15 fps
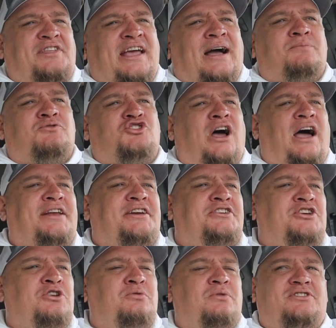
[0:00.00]
thing I'm trying to
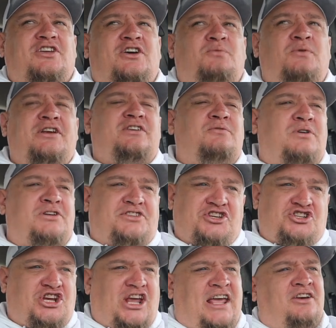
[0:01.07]
do with the with the
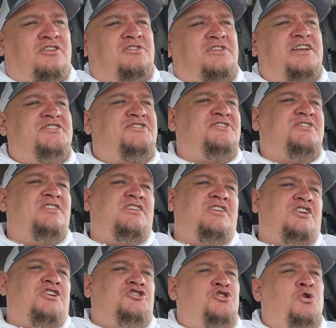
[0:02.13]
channel is
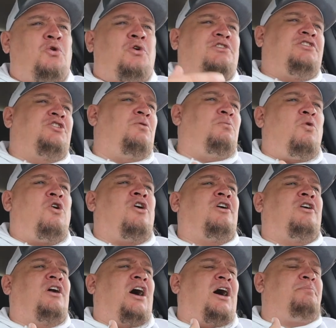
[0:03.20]
do a little
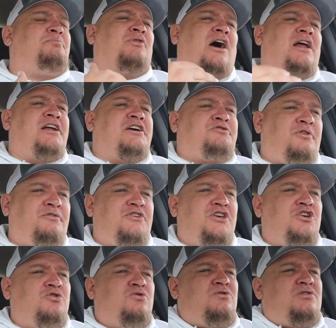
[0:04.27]
more uh, product
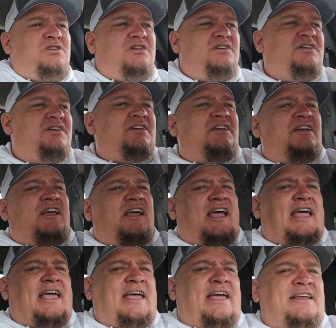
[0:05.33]
review,
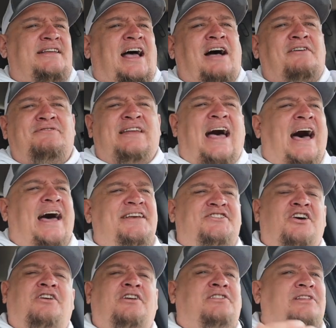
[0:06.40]
and I've not
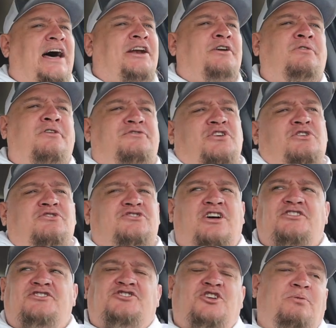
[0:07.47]
done a lot of reviews
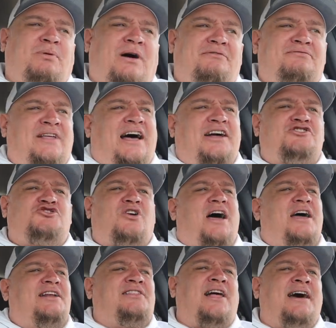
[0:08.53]
on soap. I've not
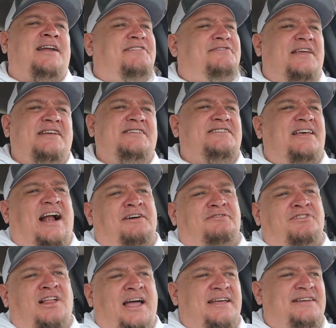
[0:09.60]
tried a lot of things that I've
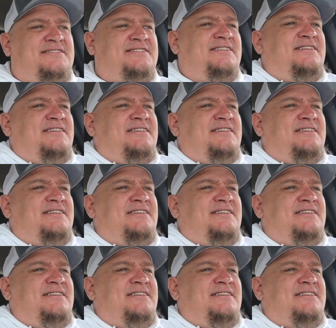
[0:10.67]
liked.